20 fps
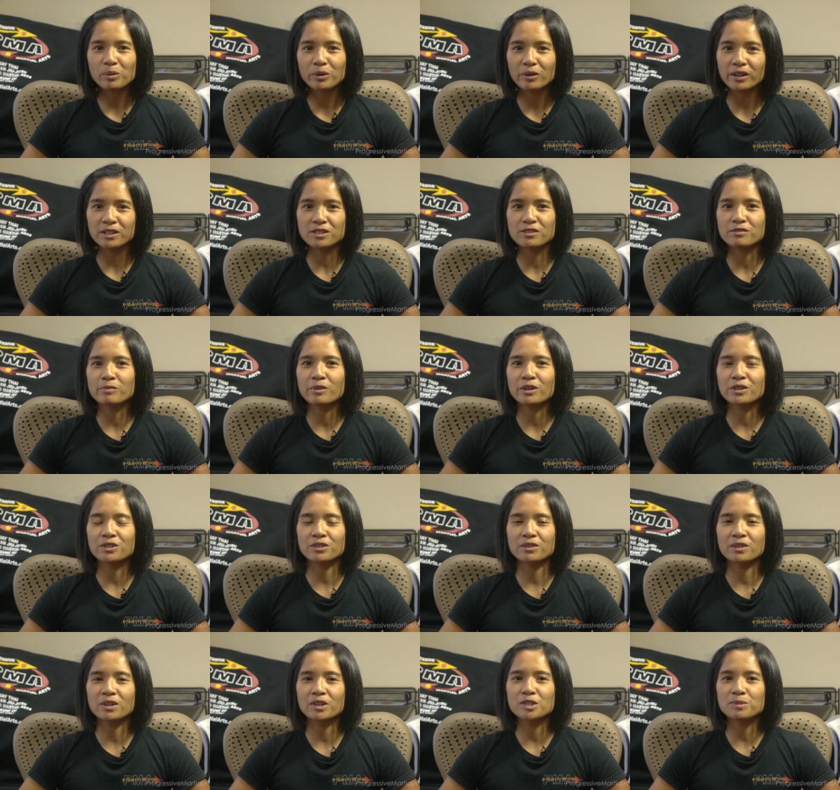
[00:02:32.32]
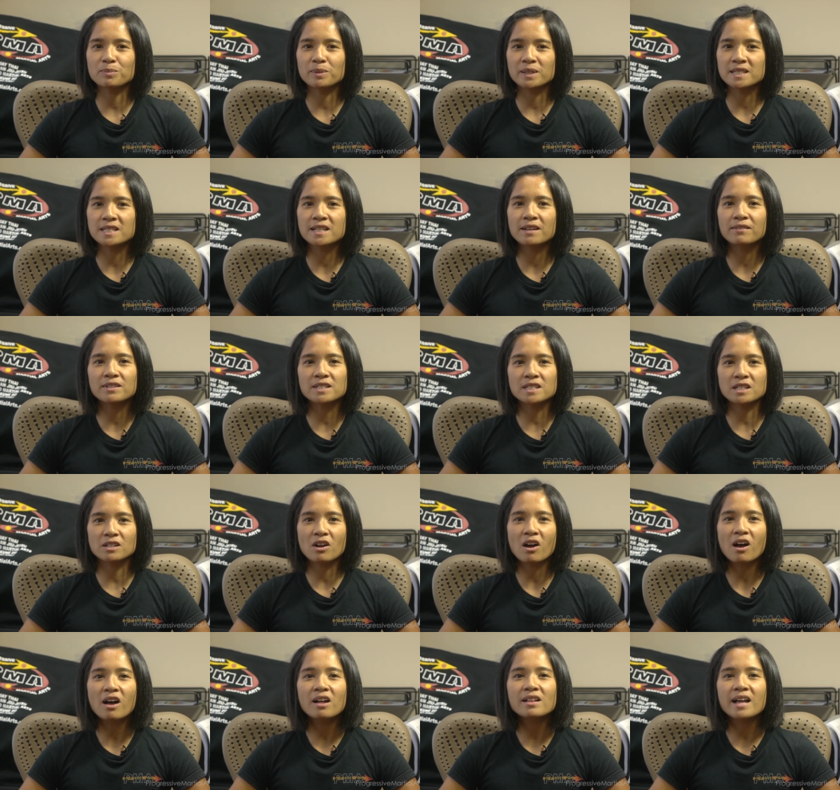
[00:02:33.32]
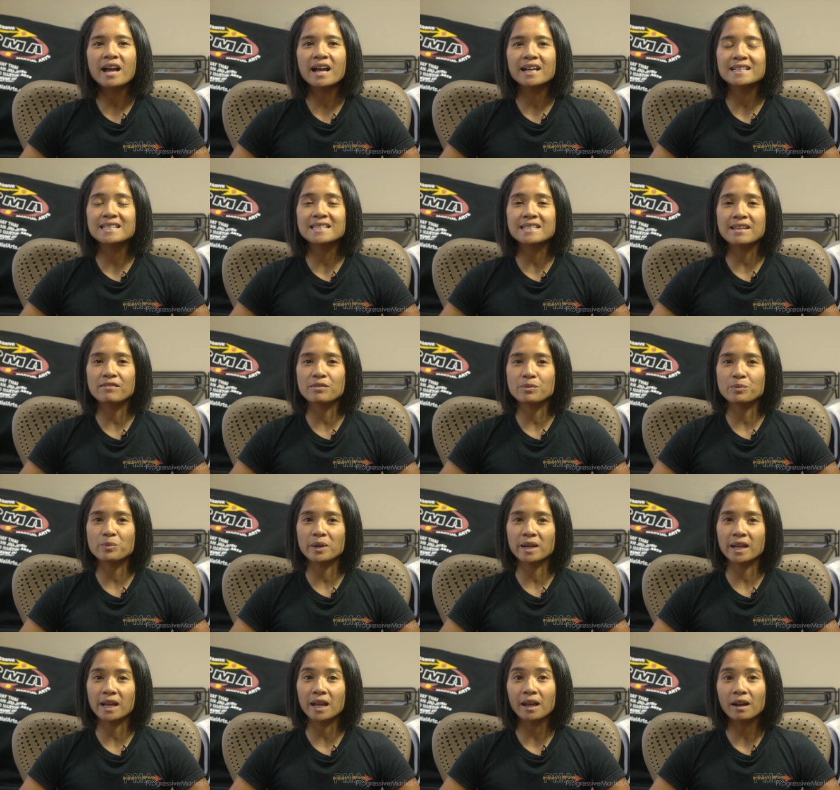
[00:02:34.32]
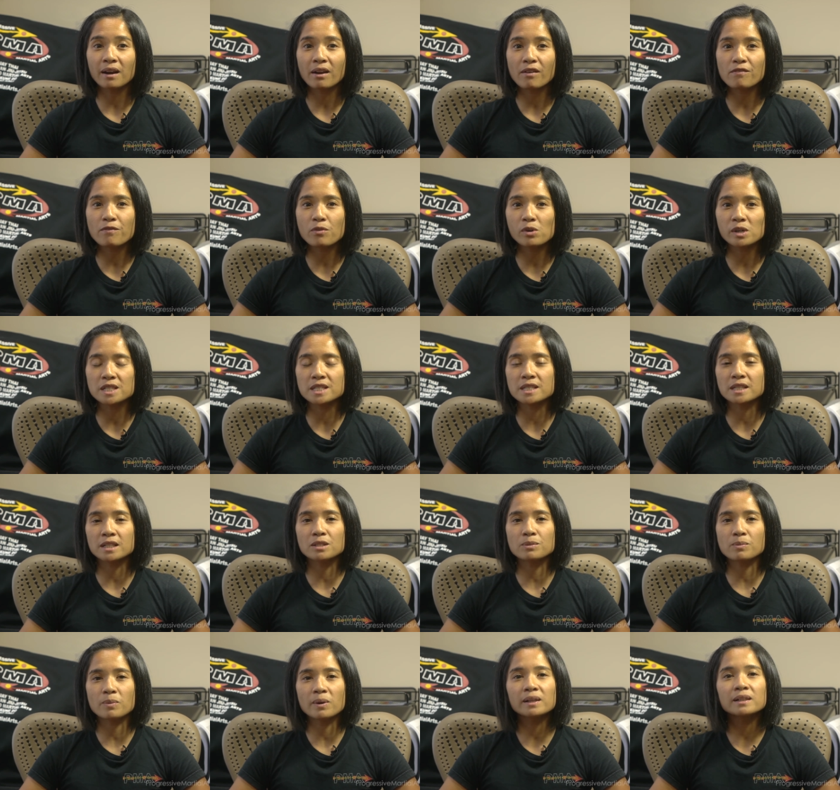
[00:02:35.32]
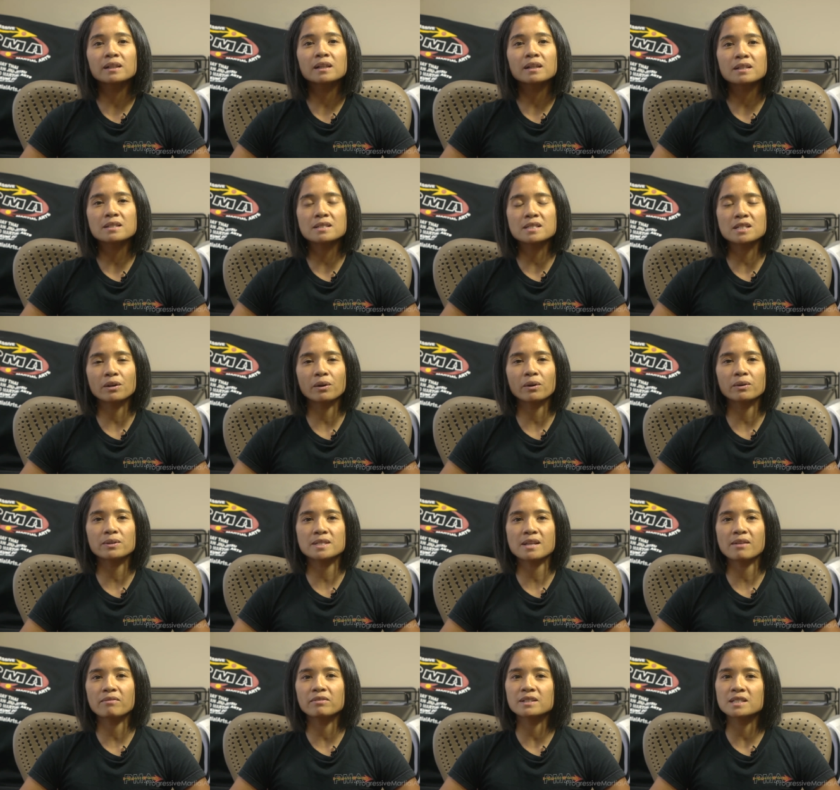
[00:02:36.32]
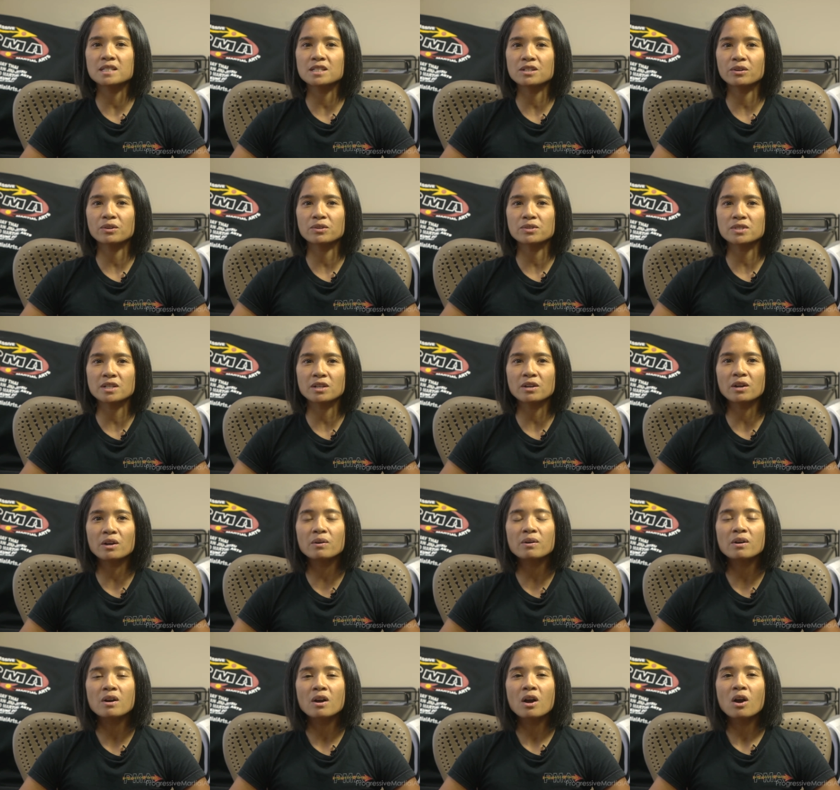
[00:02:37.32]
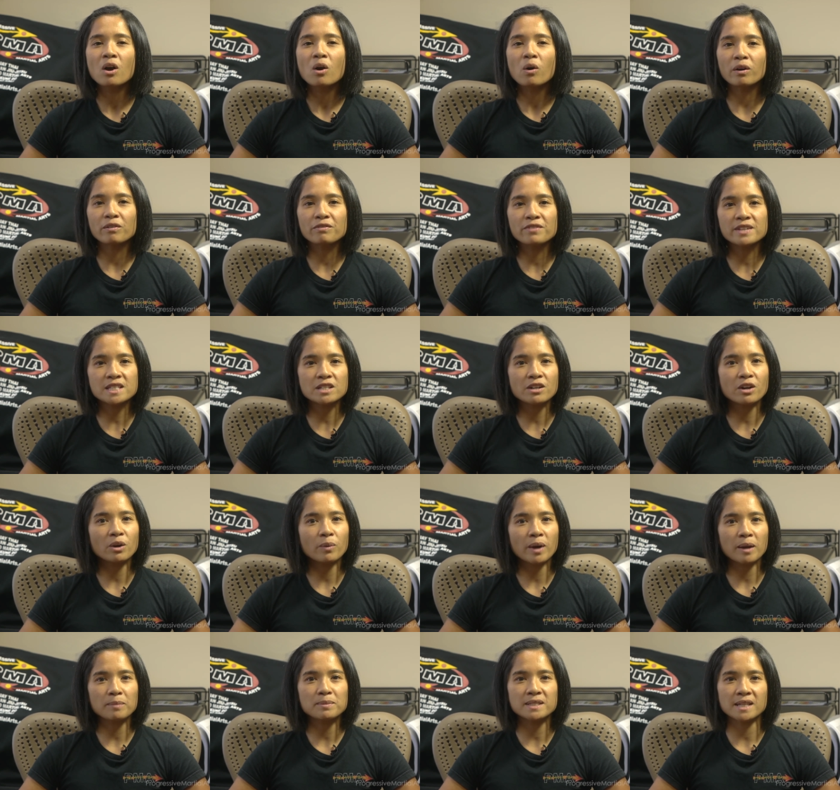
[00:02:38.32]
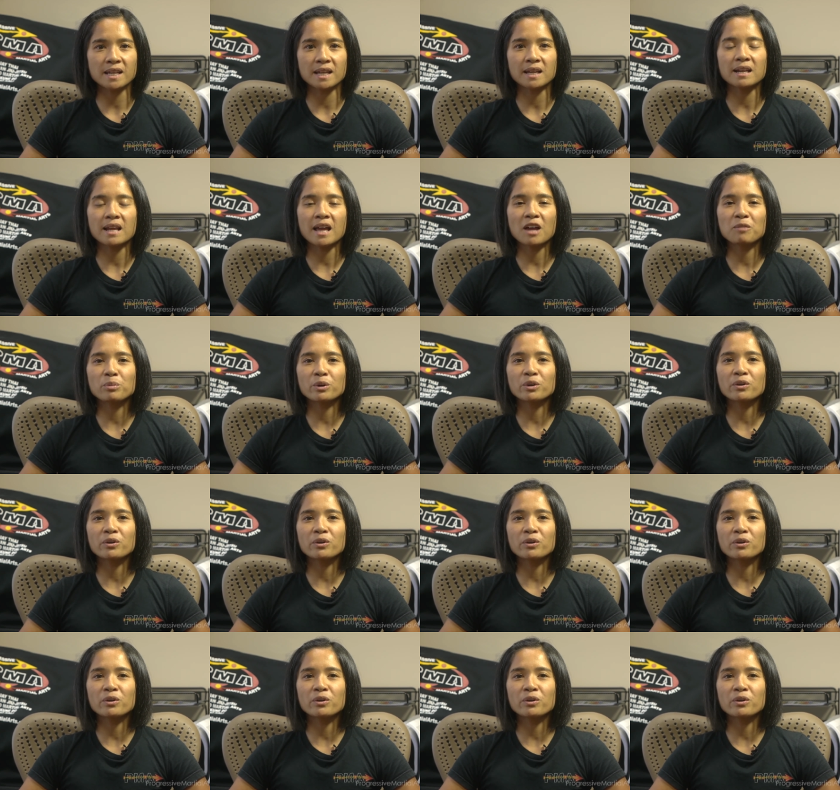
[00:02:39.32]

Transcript: at Progressive Martial Arts, please give us a call at 718-461-0700 or visit our website at